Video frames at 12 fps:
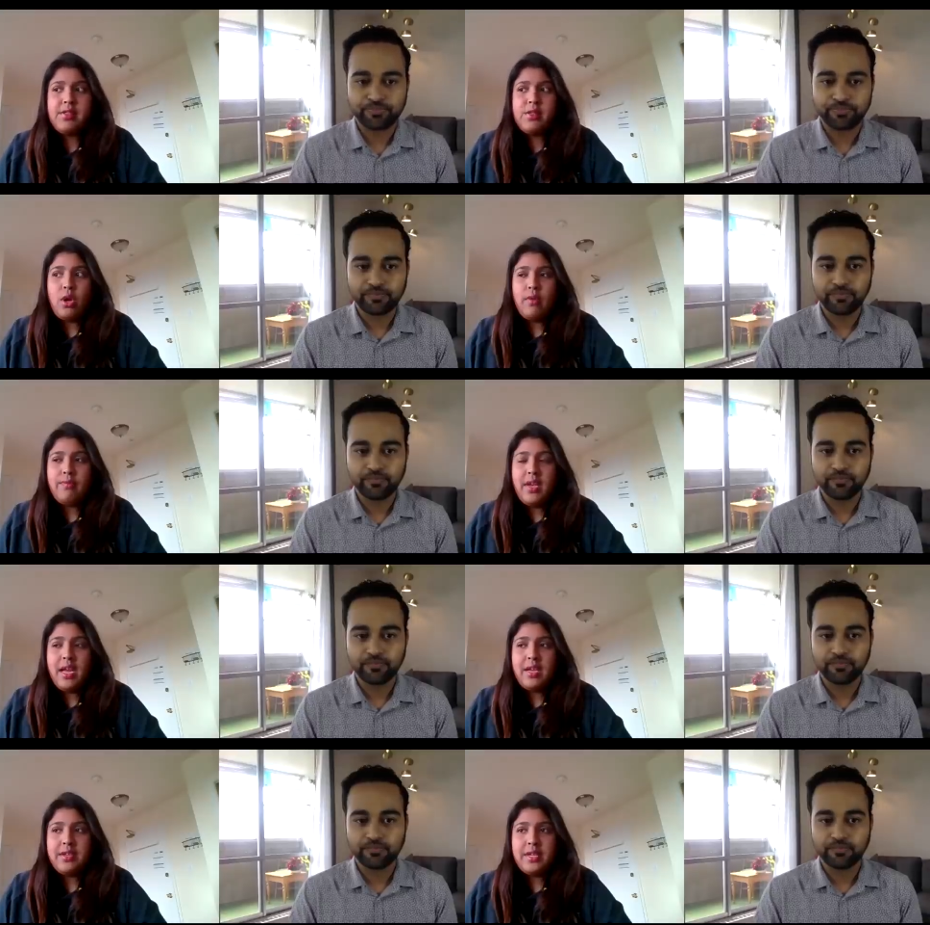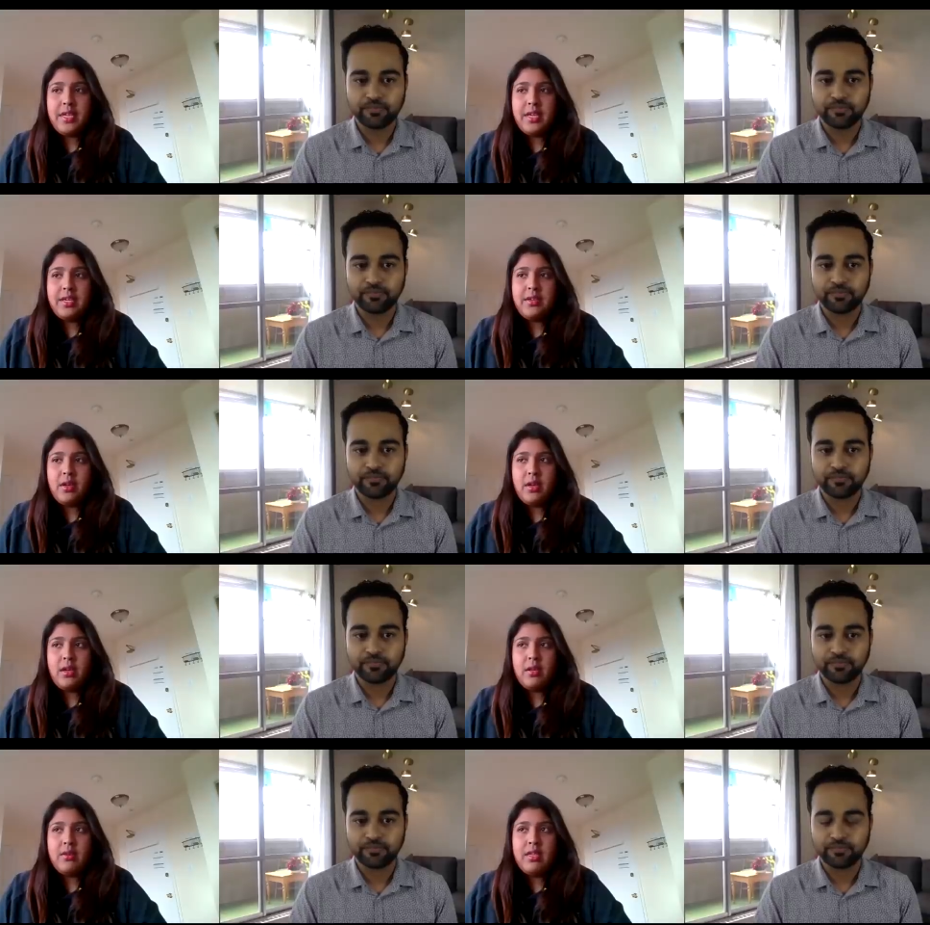Speaker 1: soft landing
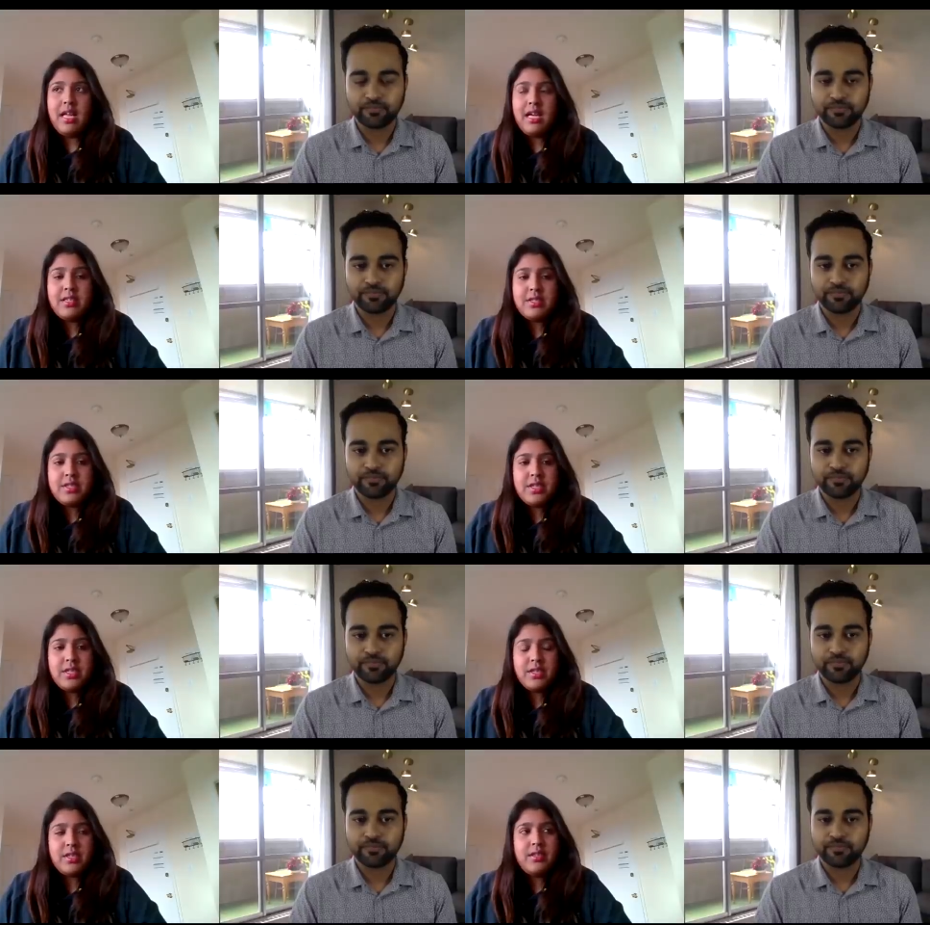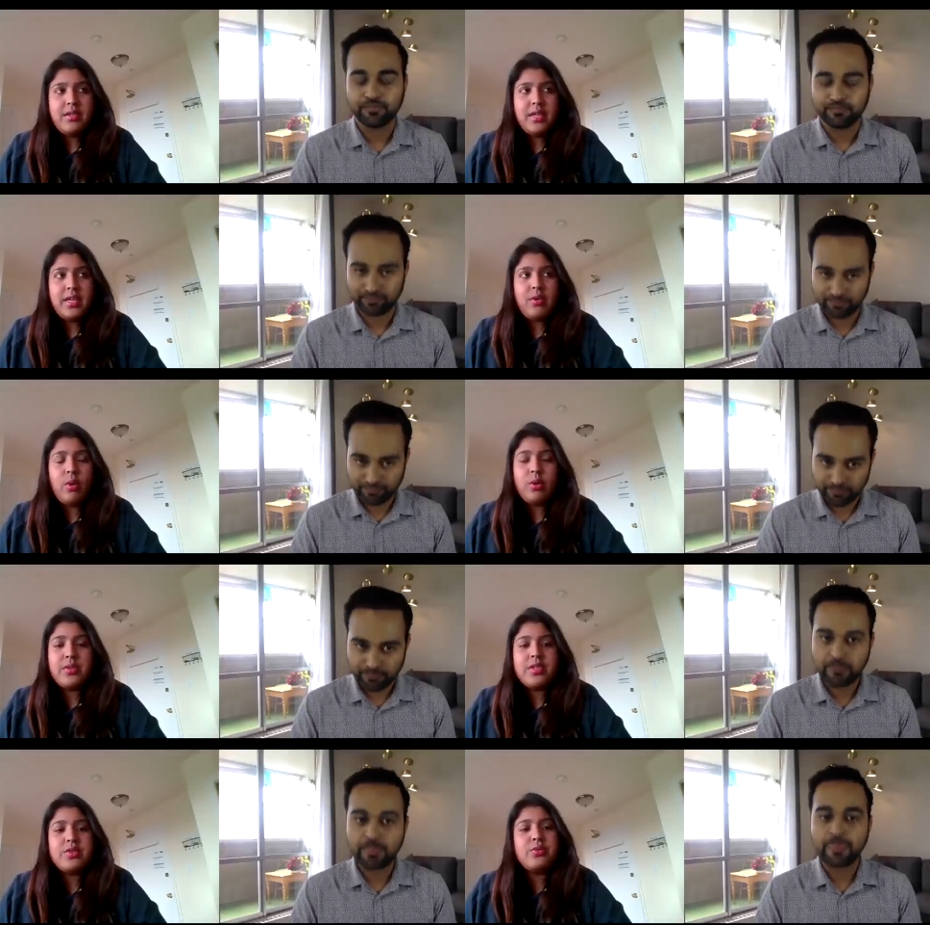uh, last year in
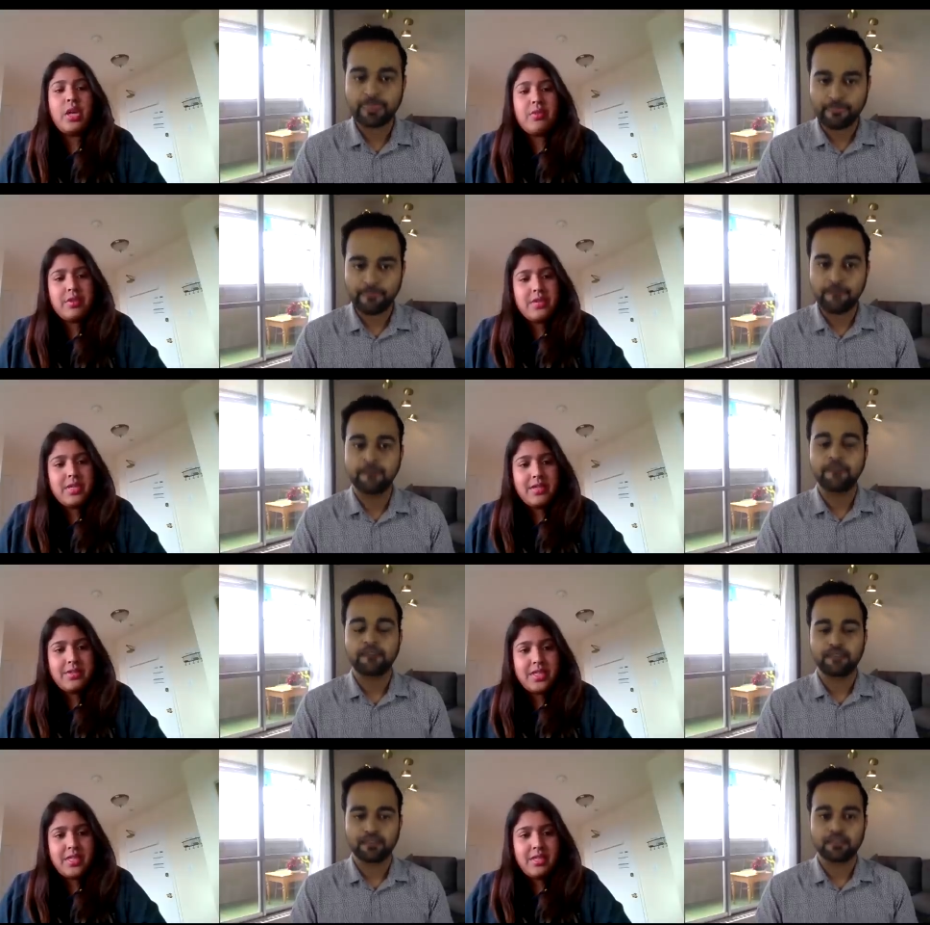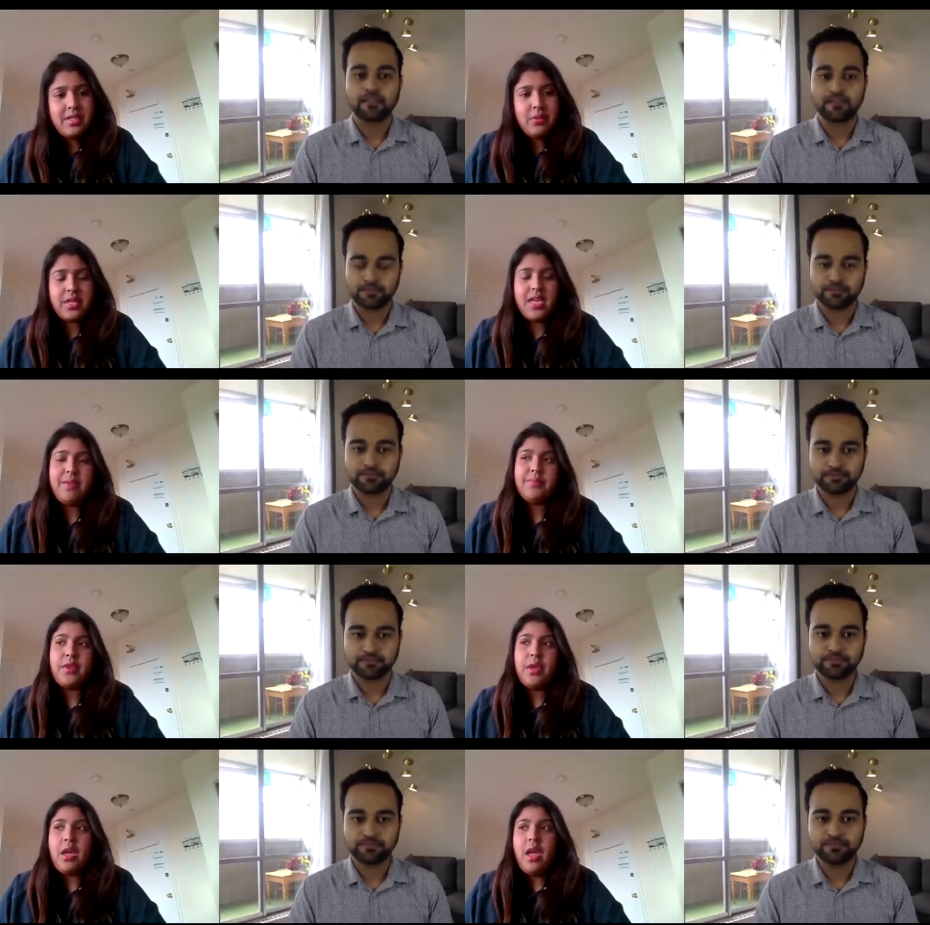August two thousand nineteen, okay?
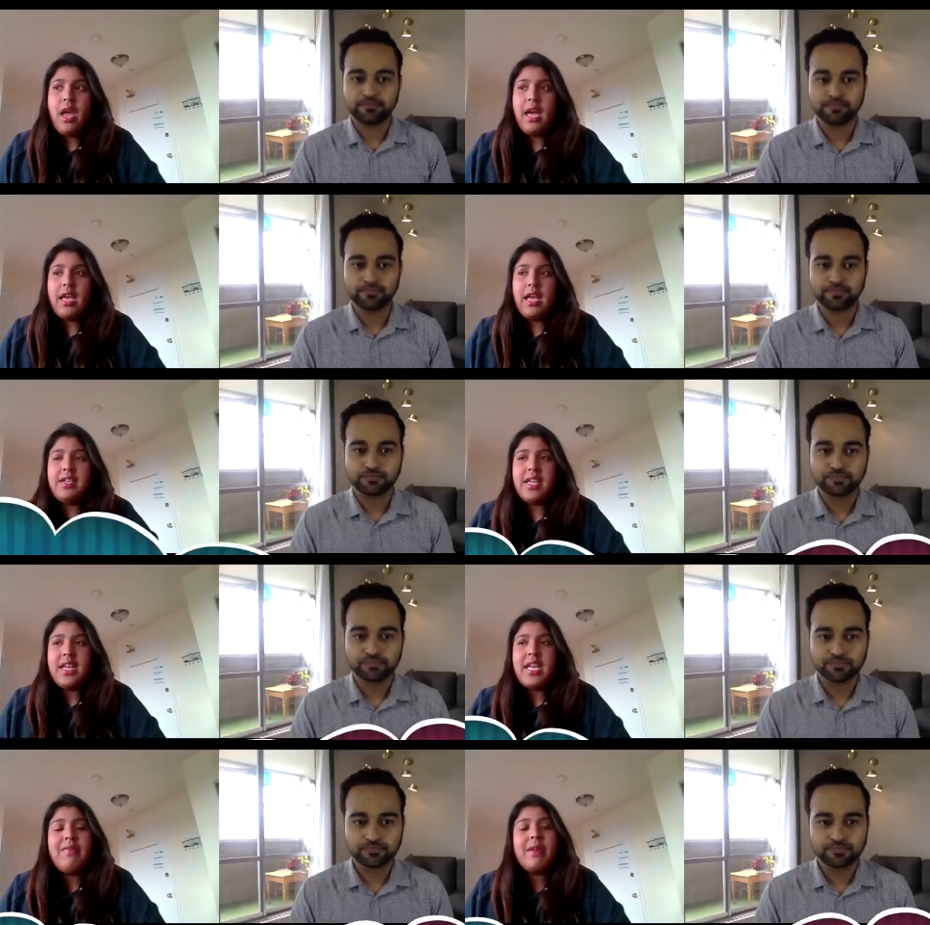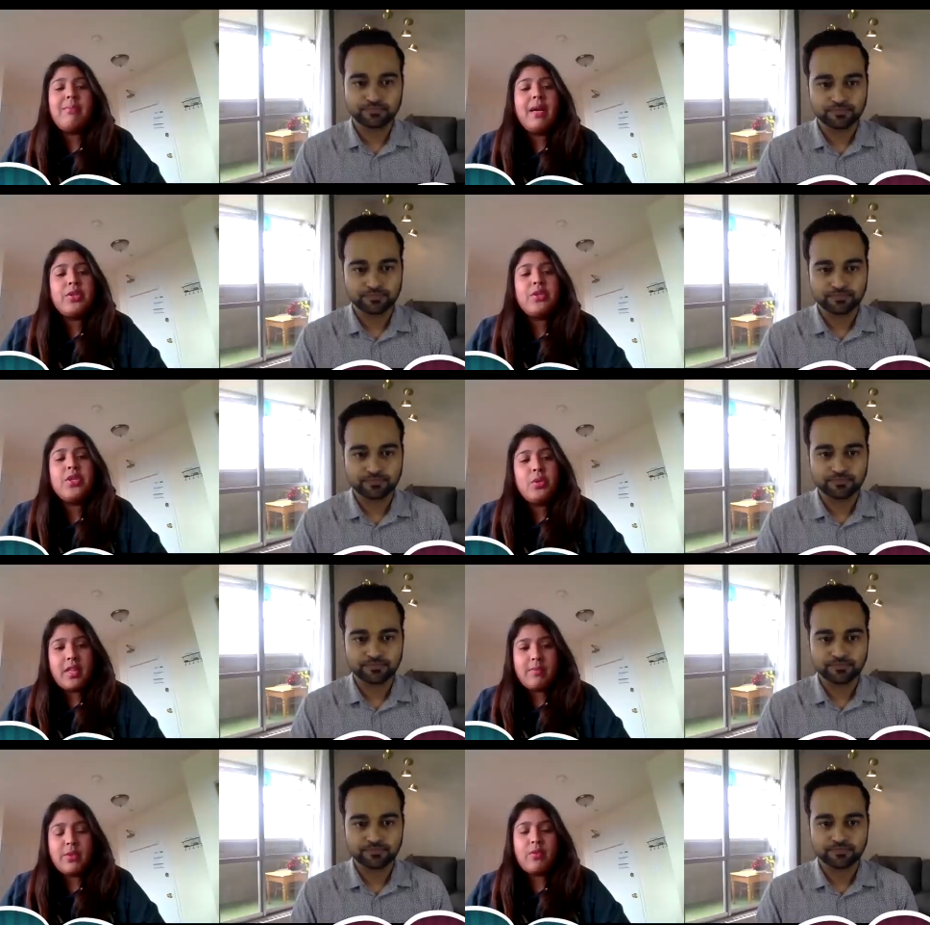Mm-hmm. And then I went back to U
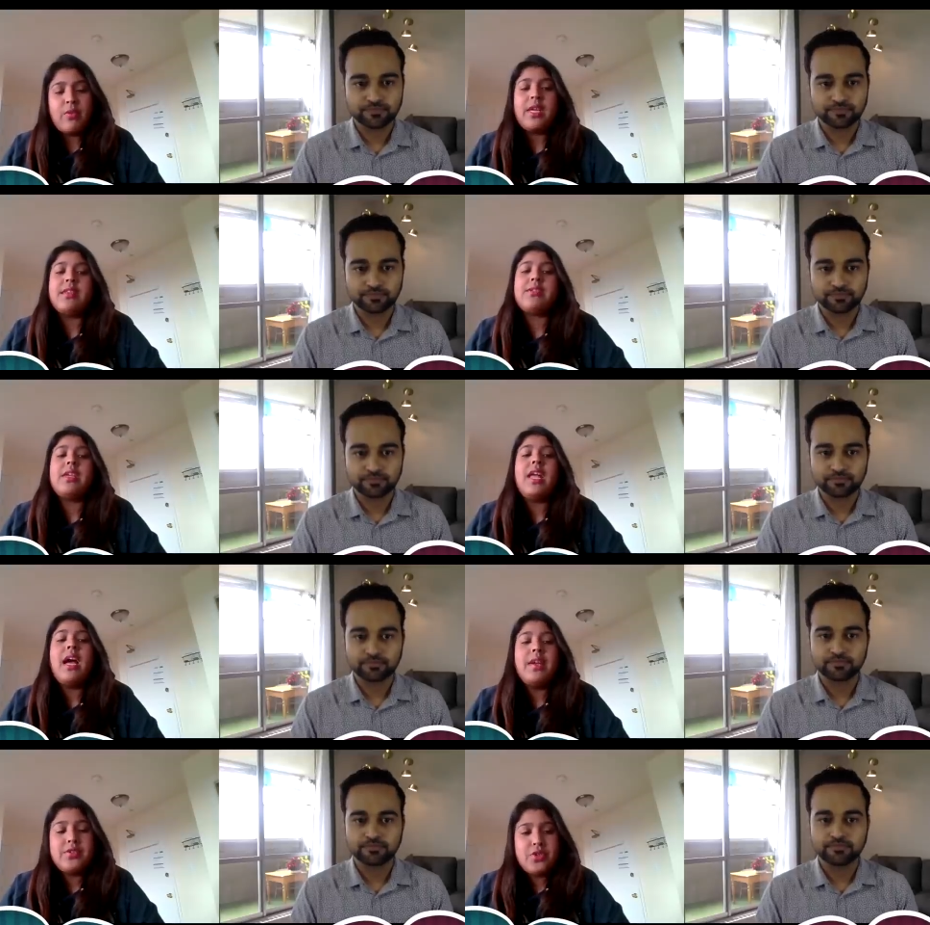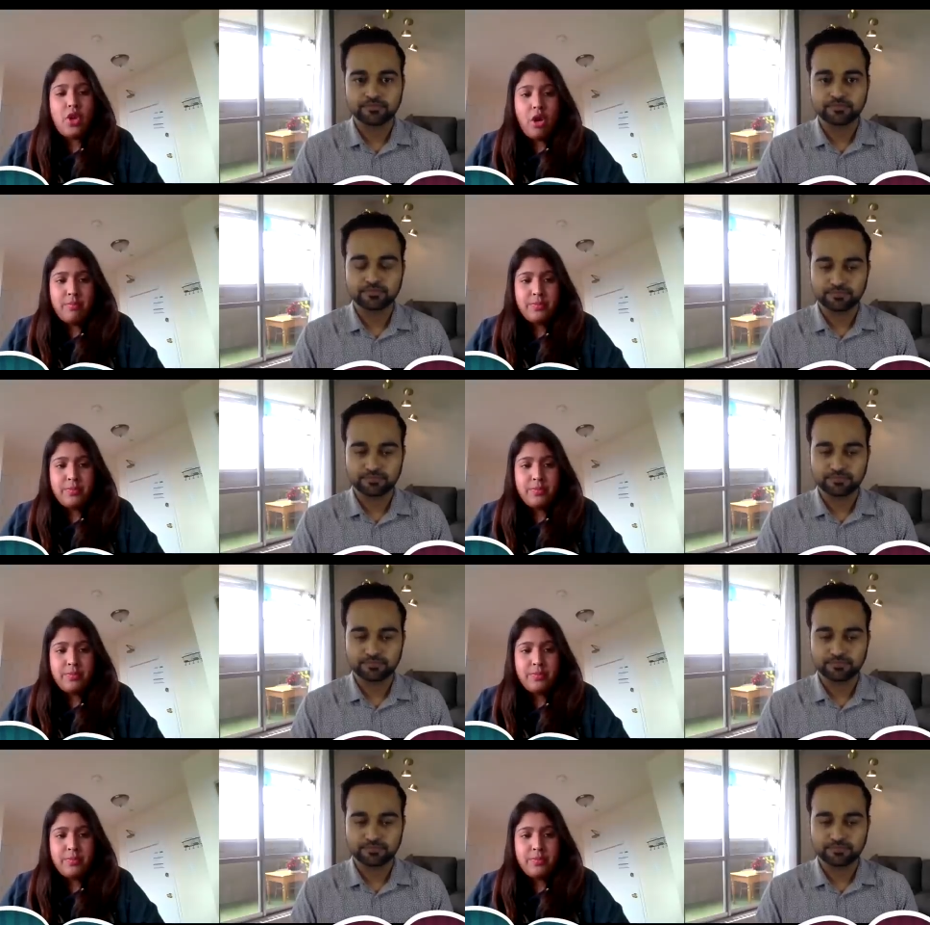S because I still had a job.